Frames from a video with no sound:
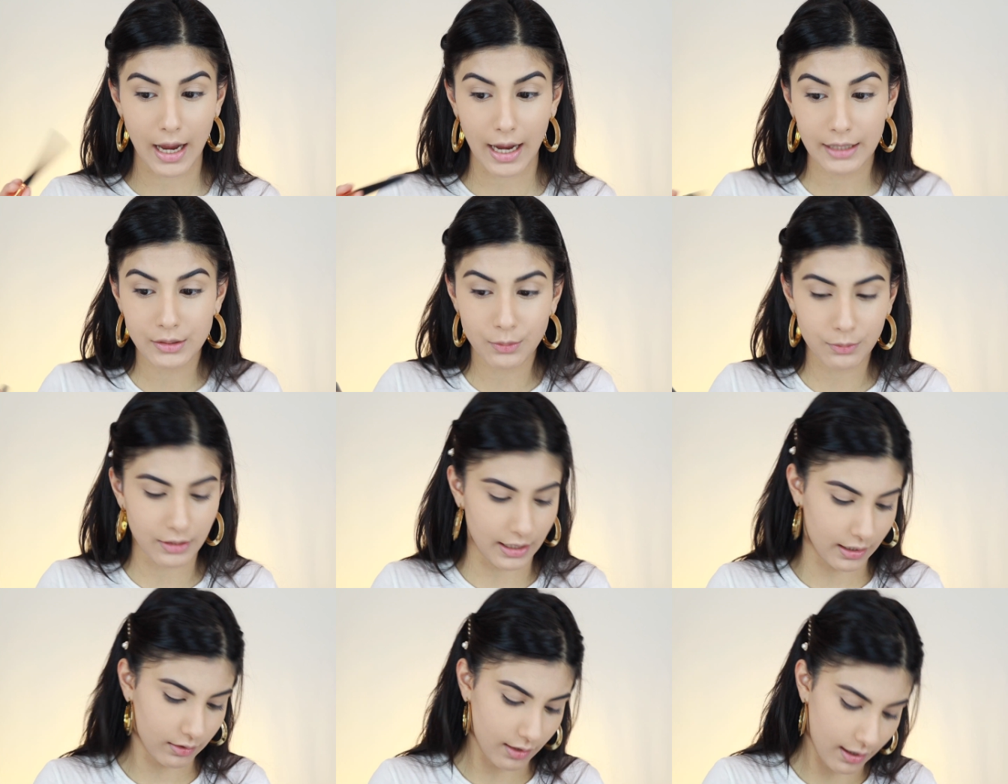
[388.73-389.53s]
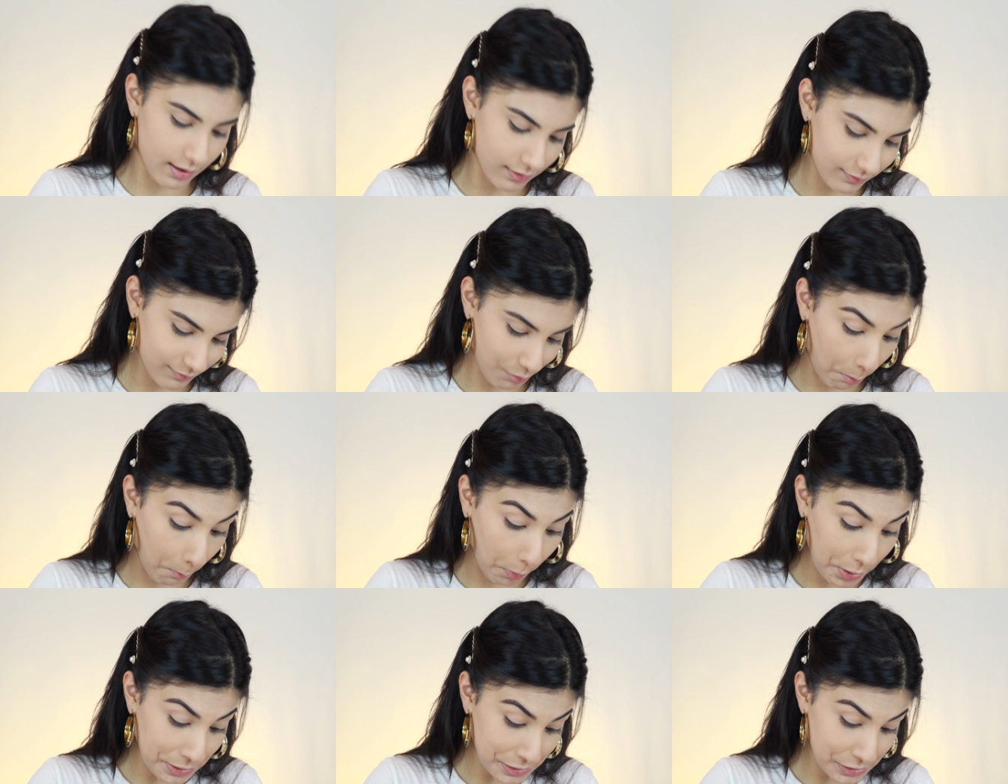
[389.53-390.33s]
I don't like that,
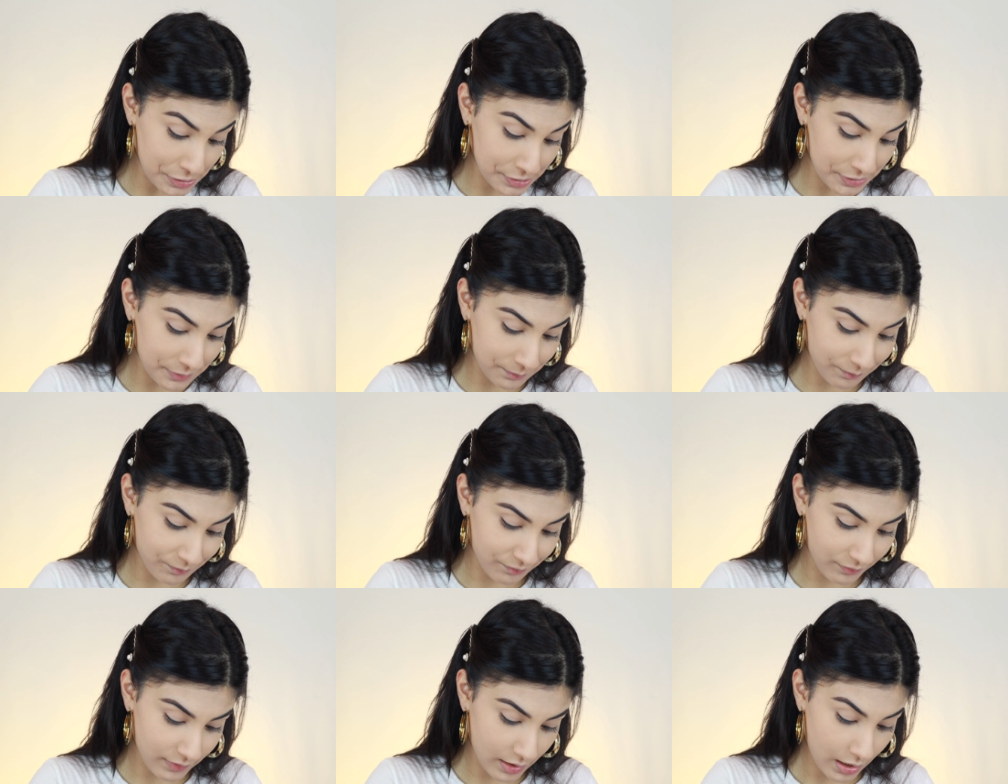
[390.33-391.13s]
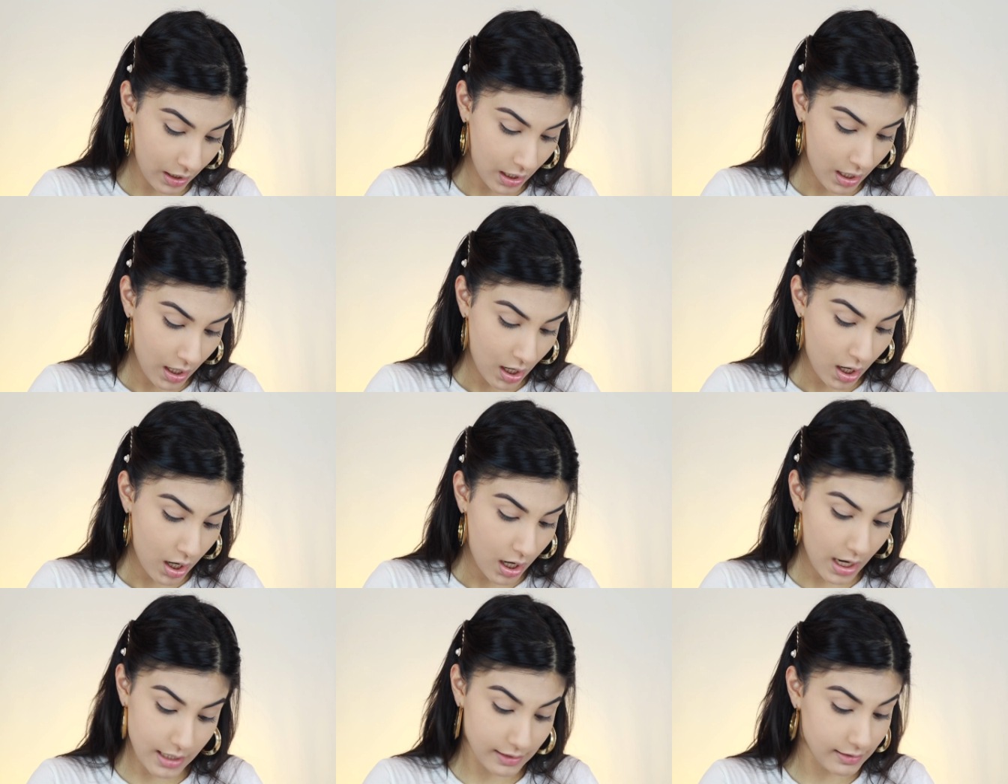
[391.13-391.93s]
but
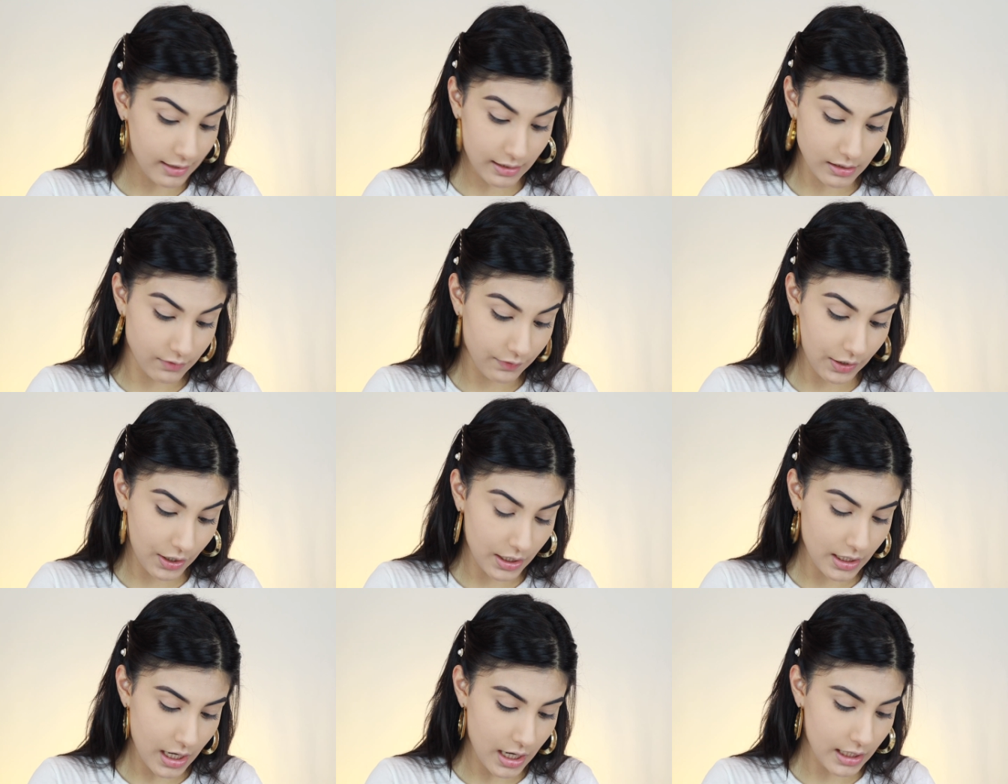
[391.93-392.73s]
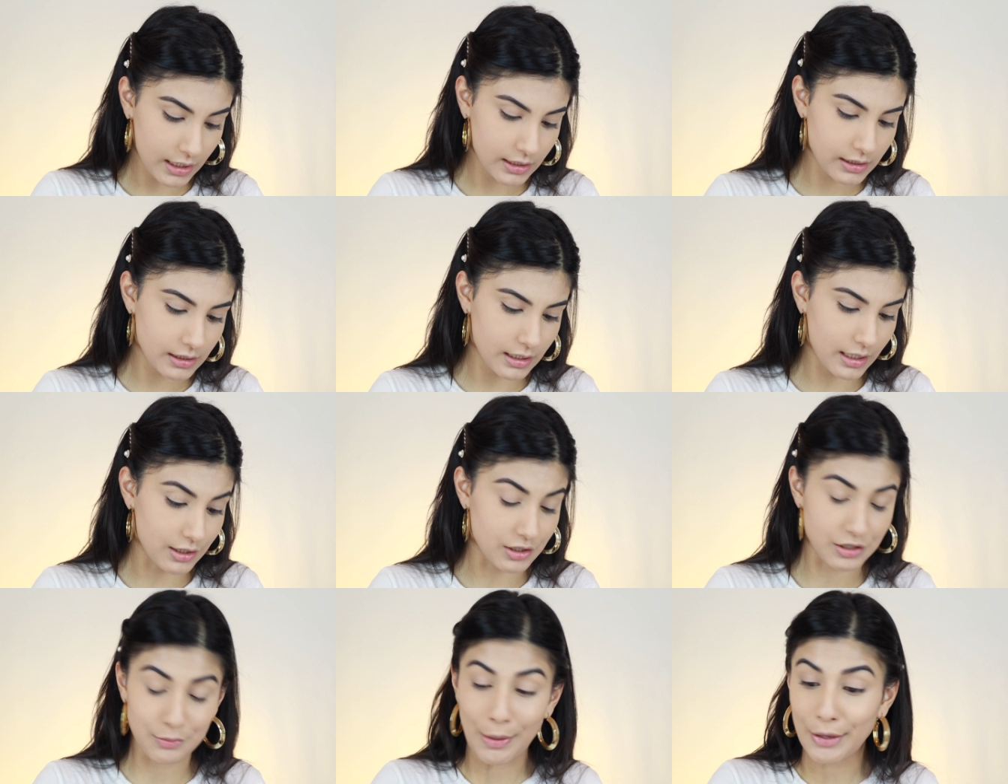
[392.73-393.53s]
it sets very nice. It
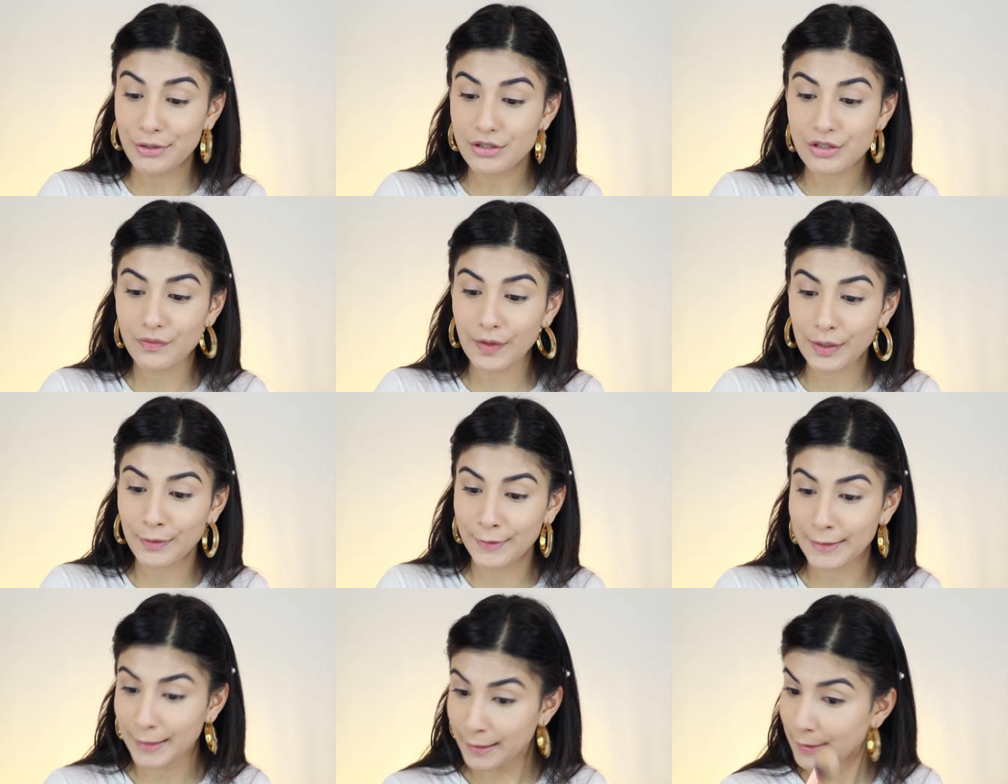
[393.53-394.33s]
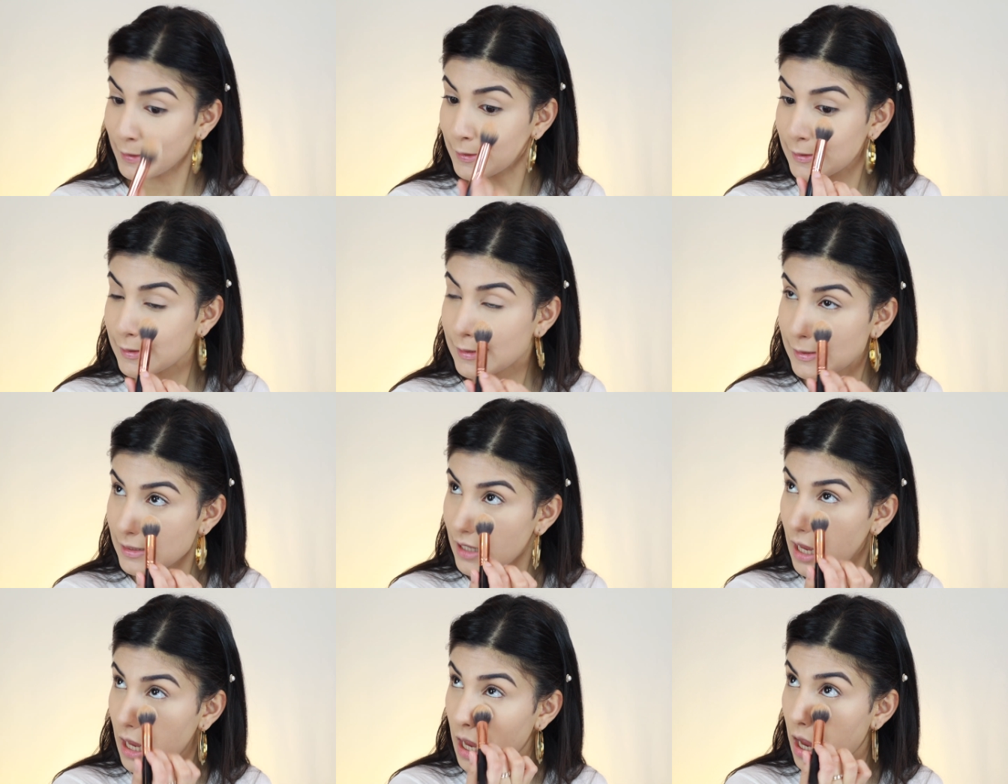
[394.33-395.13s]
smells very nice.
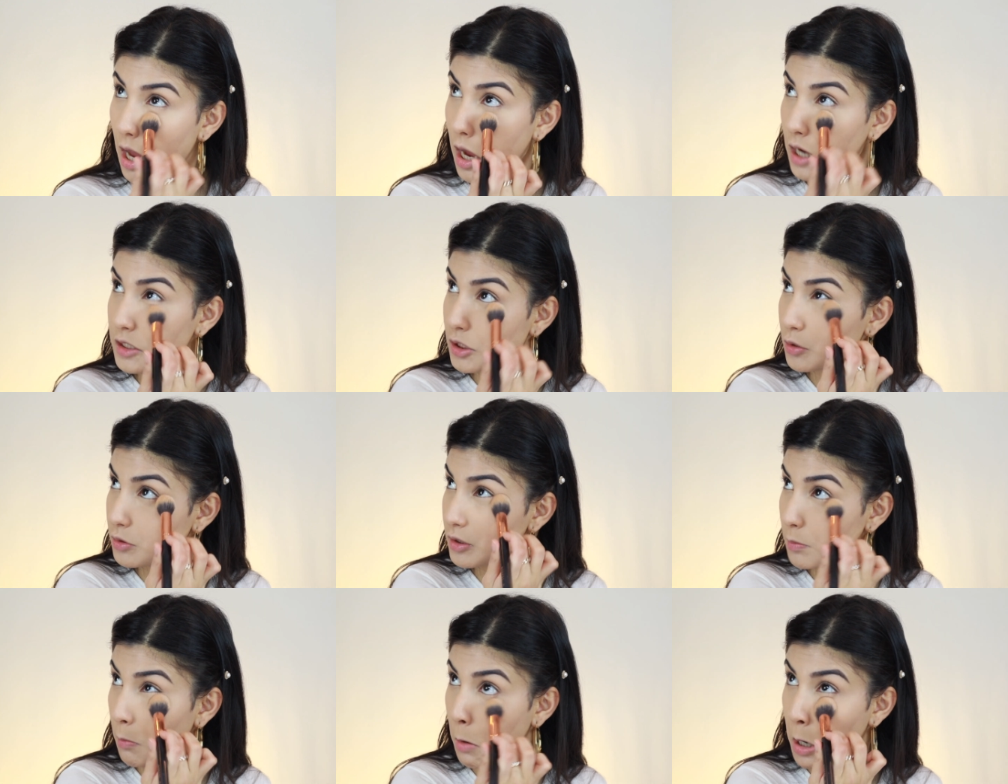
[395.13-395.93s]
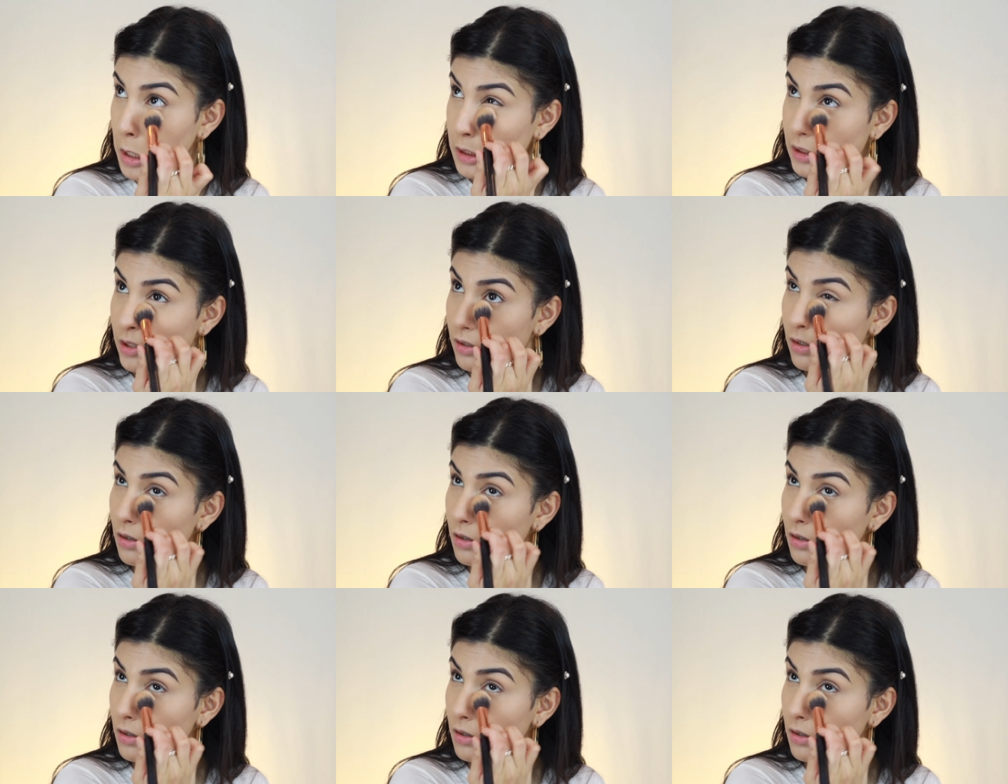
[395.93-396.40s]
I don't mind. You